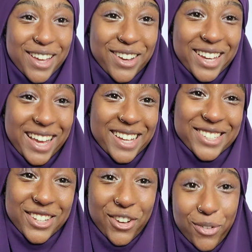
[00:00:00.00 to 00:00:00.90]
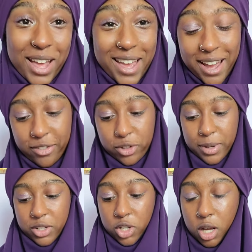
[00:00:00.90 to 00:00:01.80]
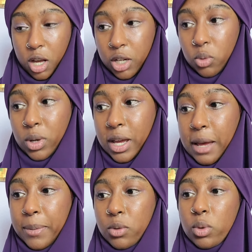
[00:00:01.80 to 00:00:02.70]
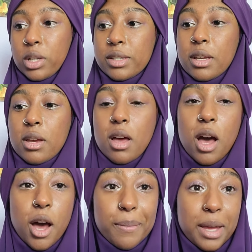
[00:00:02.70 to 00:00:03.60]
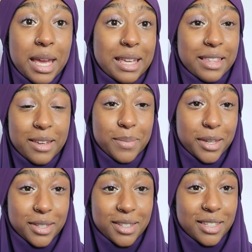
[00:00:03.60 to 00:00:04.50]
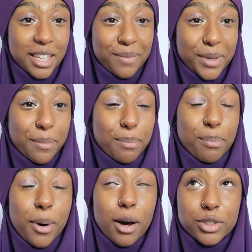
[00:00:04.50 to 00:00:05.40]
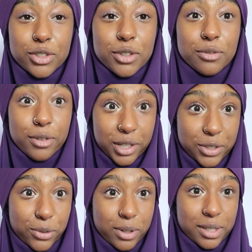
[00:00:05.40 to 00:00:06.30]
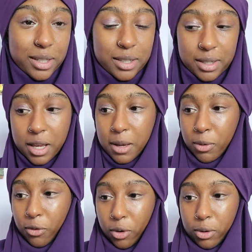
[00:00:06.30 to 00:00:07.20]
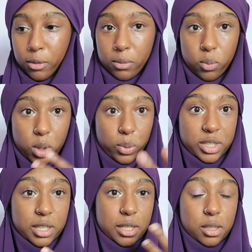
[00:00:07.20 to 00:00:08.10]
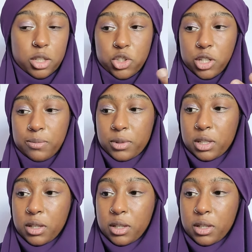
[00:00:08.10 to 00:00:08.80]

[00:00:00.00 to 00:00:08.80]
Okay guys, so after my shahada, what happened was they basically gave me a bunch of resources before we went to this luncheon.